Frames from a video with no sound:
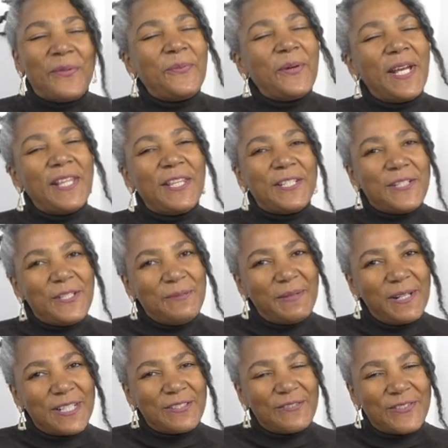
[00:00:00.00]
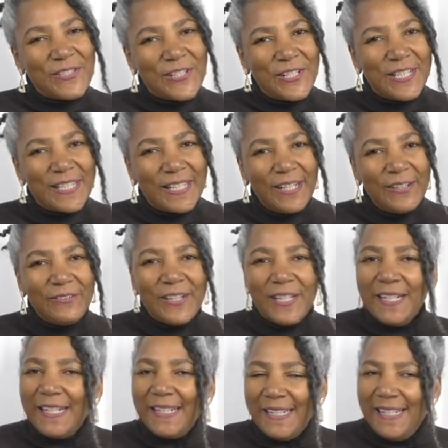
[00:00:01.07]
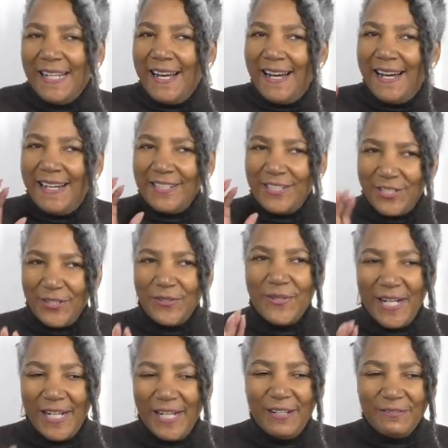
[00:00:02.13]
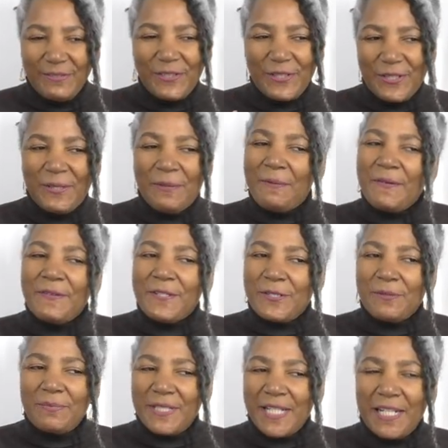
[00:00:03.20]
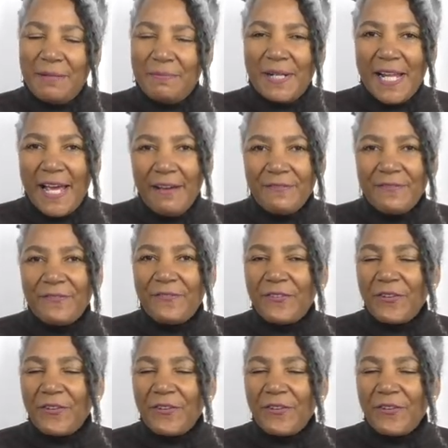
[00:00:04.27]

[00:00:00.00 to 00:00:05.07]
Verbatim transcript: the way the two belts have turned out. I do have some denim left,